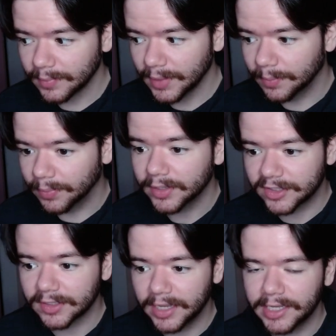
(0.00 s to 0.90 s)
but
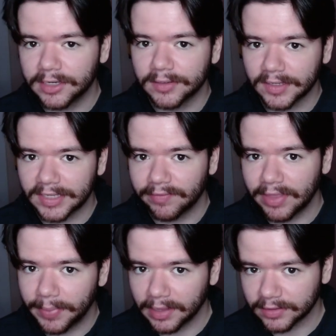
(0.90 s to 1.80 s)
snake eater does have
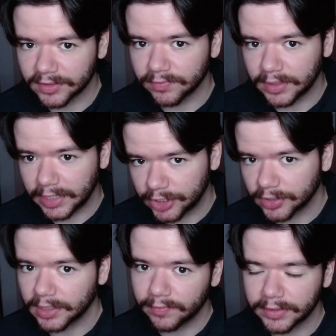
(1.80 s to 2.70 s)
that balance of the
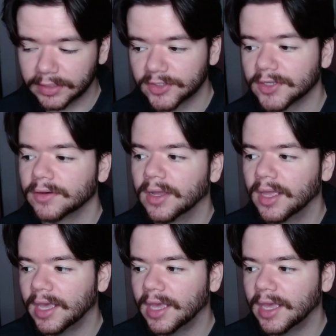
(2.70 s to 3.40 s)
nature and everything so